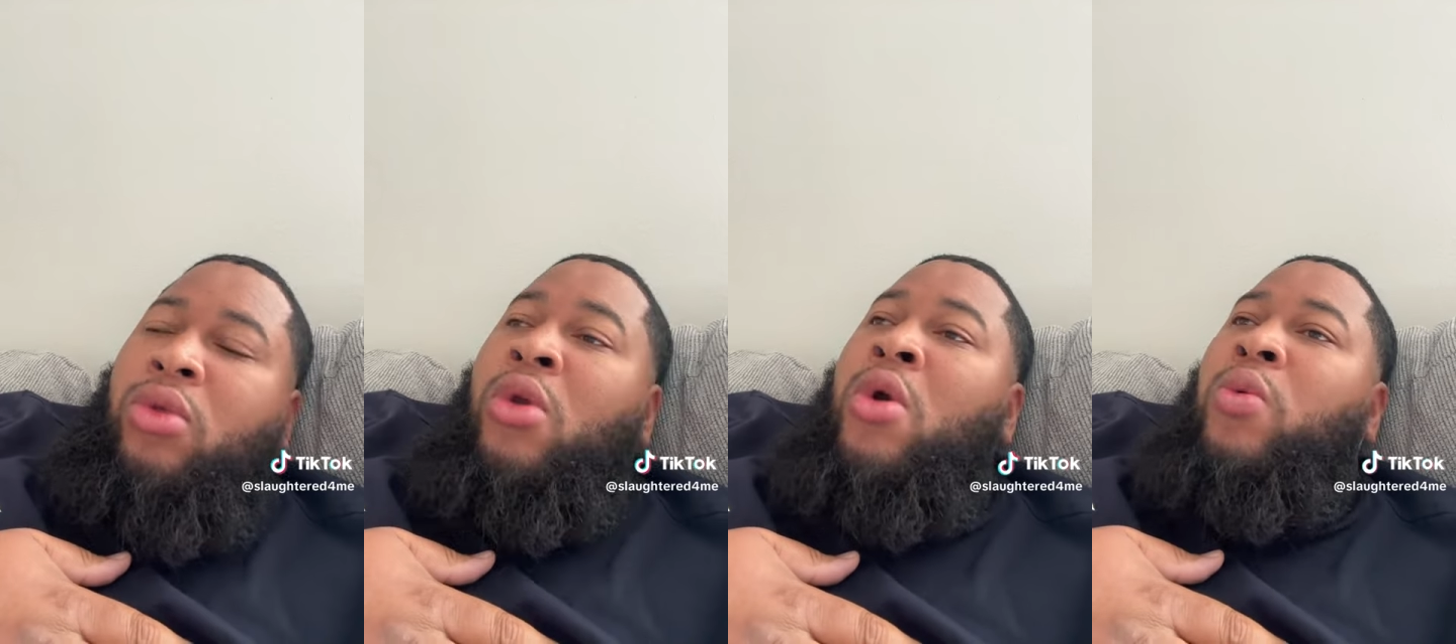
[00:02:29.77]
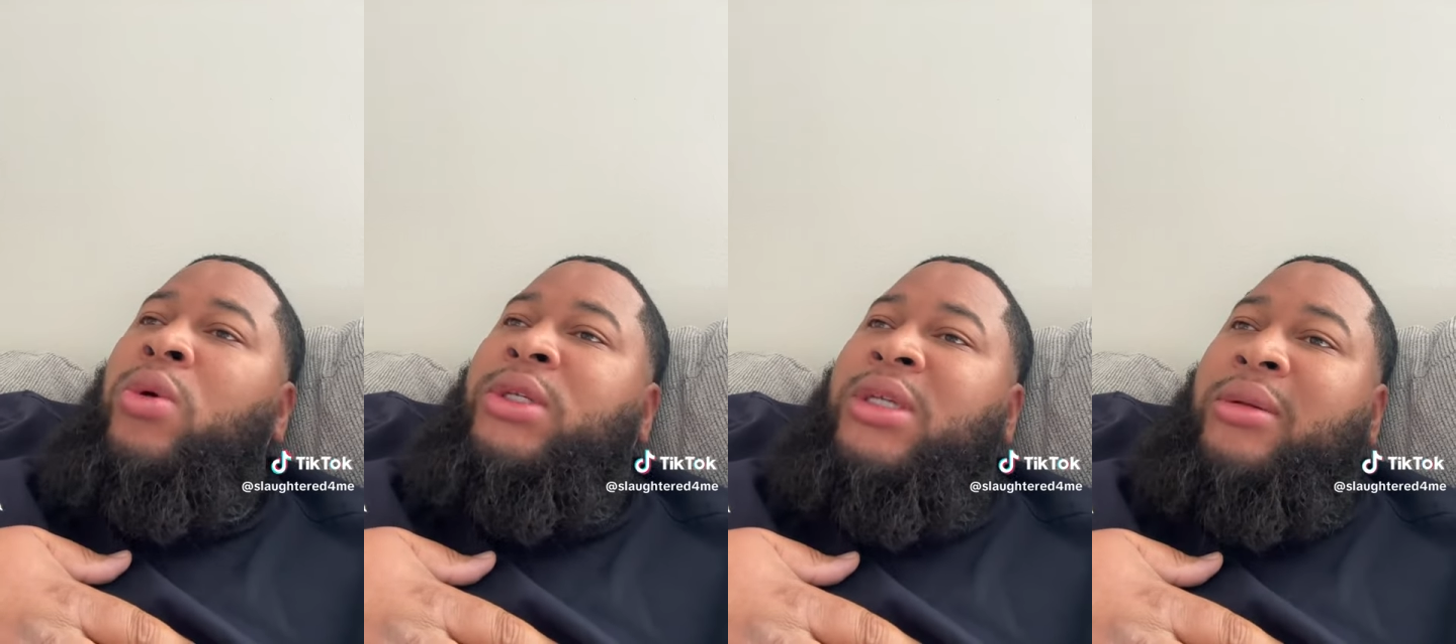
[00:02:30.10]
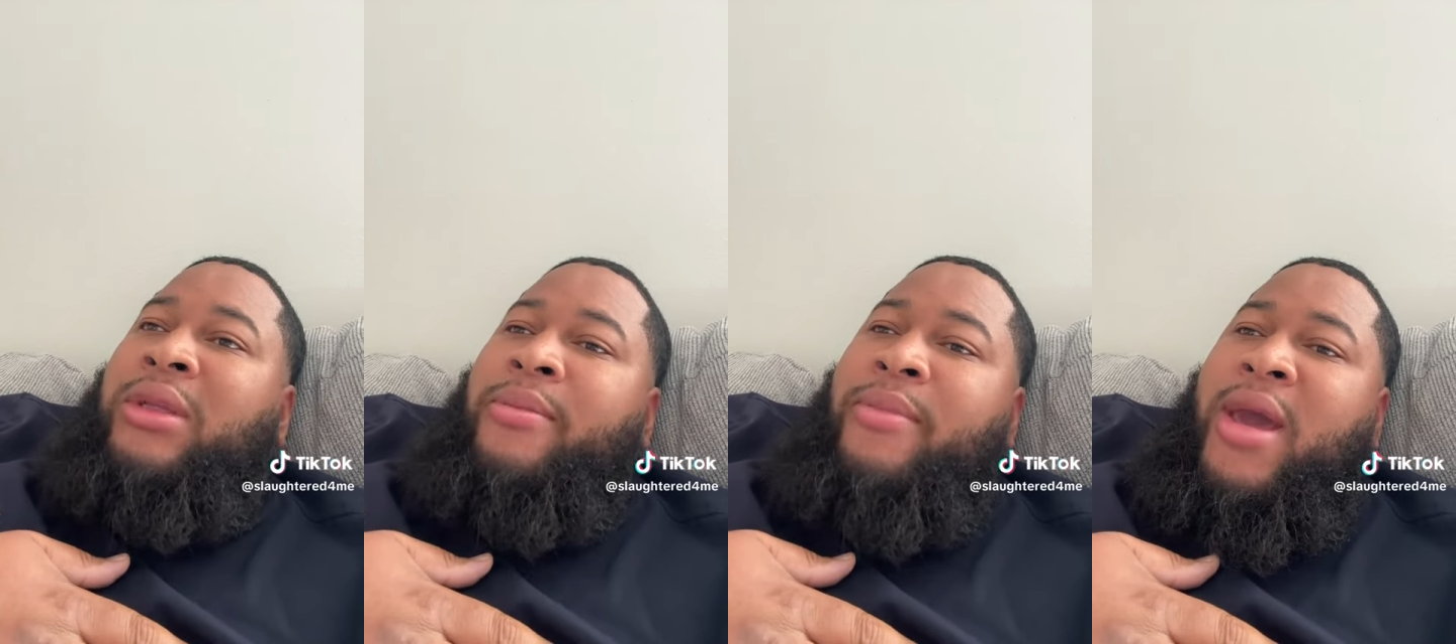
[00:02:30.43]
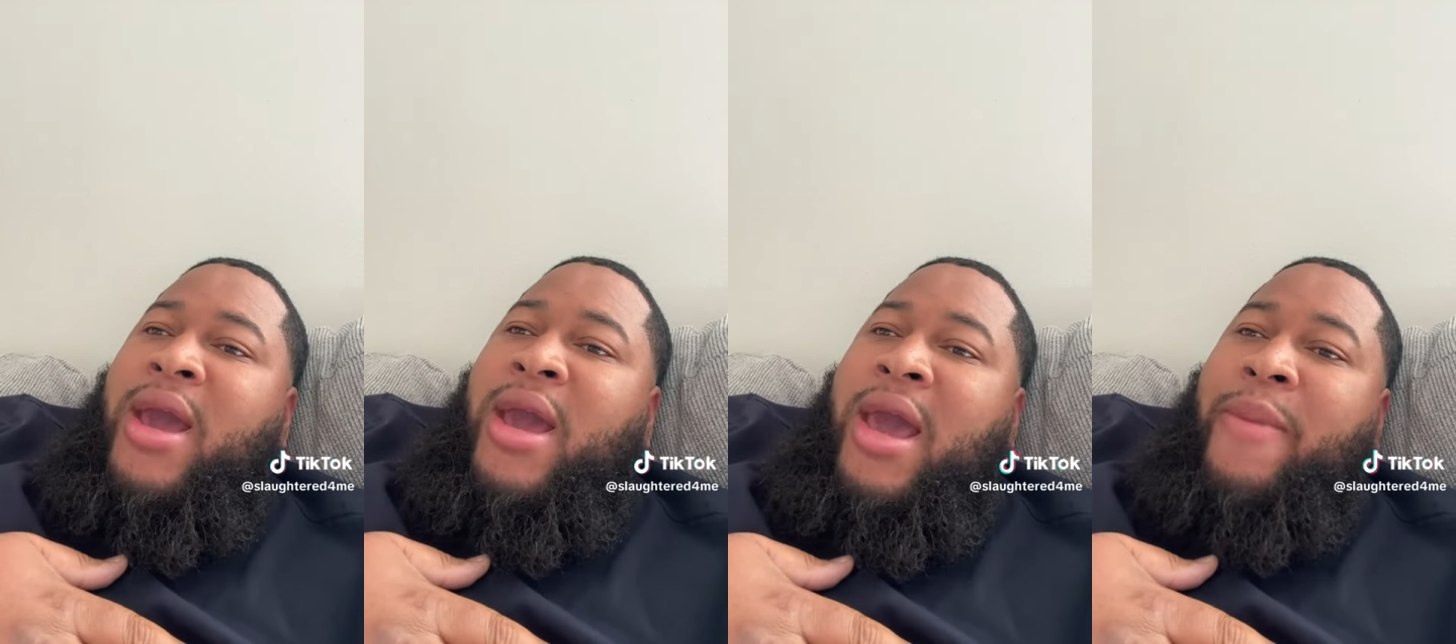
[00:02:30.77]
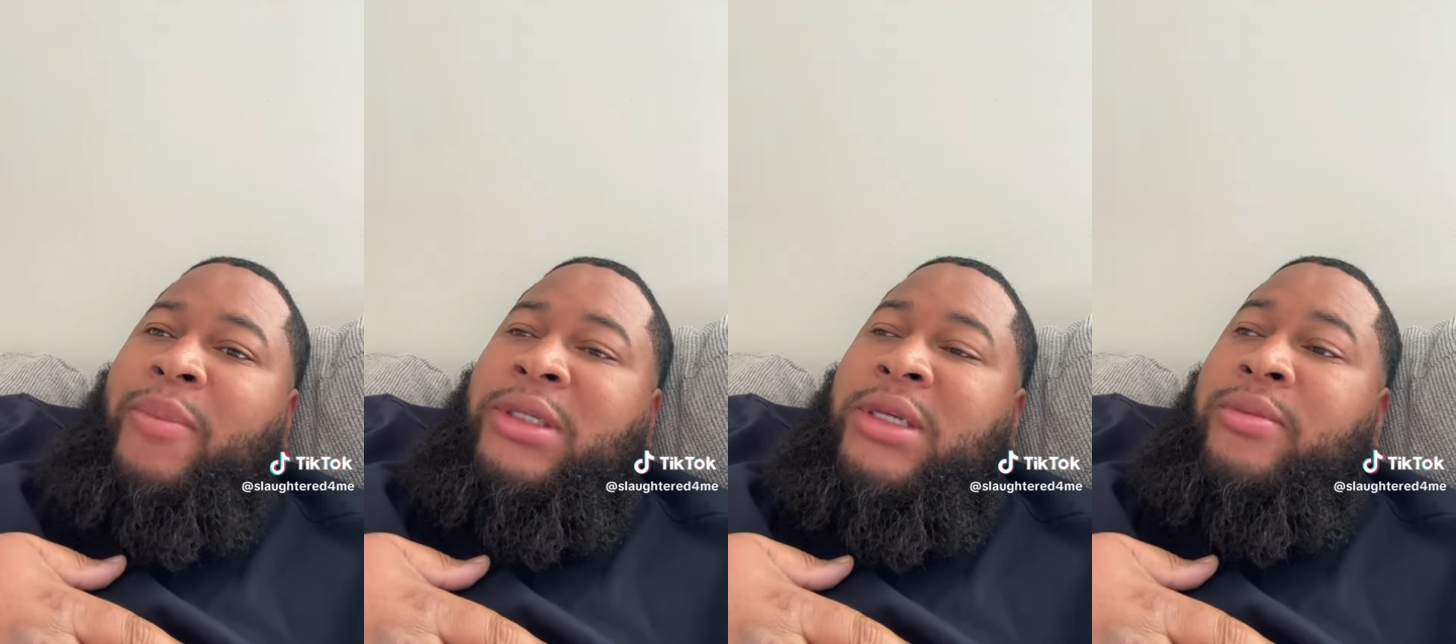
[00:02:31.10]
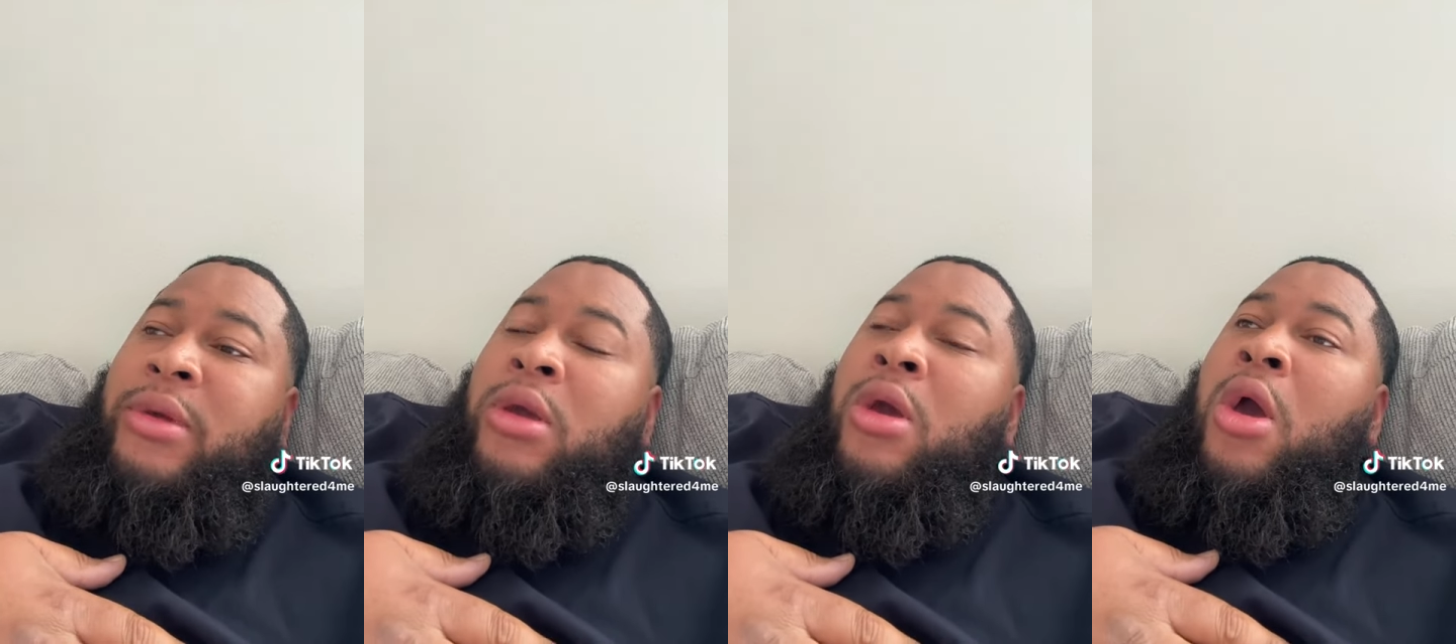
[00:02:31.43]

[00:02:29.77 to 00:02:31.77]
When something bad happened to me